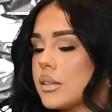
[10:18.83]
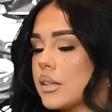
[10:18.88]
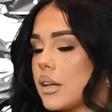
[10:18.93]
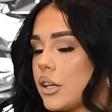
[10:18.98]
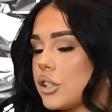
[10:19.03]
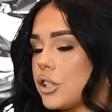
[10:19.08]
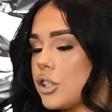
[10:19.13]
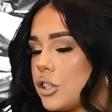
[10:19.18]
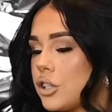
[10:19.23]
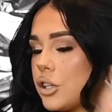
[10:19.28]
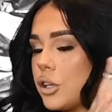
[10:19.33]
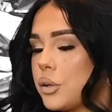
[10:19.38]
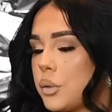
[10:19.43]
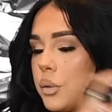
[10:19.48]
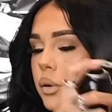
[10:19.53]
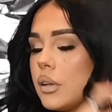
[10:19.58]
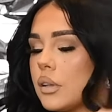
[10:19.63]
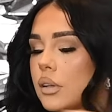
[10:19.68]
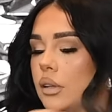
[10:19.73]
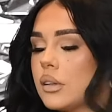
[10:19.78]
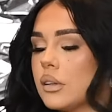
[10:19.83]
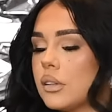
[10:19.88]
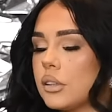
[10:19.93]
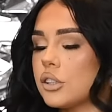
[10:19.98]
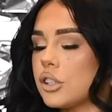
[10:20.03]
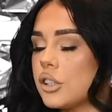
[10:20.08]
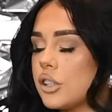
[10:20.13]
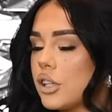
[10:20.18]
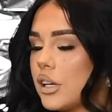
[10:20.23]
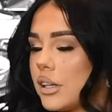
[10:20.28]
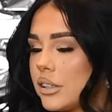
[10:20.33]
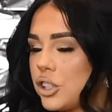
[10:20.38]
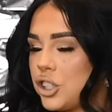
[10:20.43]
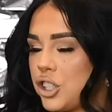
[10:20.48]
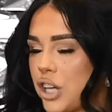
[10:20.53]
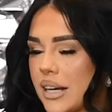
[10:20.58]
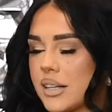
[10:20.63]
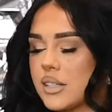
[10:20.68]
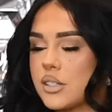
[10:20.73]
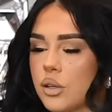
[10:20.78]
And I just do just a
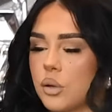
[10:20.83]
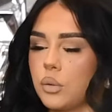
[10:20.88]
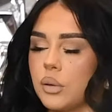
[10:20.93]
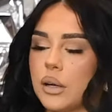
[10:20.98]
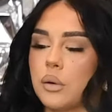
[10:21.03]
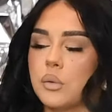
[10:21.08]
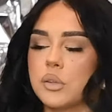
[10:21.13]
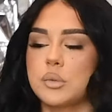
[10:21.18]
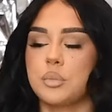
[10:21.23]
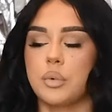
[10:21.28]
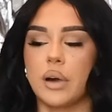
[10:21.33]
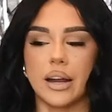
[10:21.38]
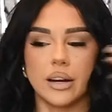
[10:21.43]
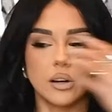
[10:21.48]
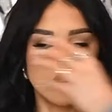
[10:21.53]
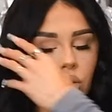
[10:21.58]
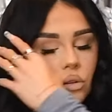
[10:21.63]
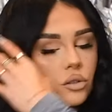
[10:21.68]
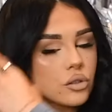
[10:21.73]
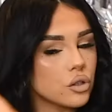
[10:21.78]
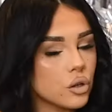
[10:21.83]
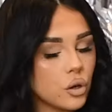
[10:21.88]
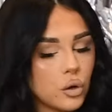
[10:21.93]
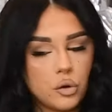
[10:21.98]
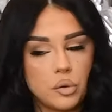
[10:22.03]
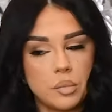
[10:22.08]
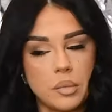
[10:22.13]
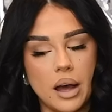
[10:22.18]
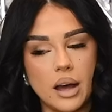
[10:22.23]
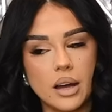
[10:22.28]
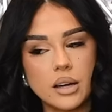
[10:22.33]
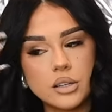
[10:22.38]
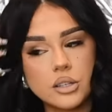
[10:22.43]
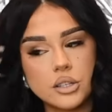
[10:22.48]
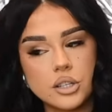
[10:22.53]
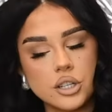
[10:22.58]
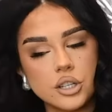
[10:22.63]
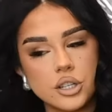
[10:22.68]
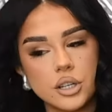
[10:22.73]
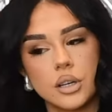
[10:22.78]
gentle little spray, not too
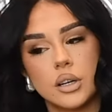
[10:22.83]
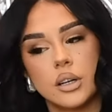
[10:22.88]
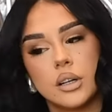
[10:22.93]
much.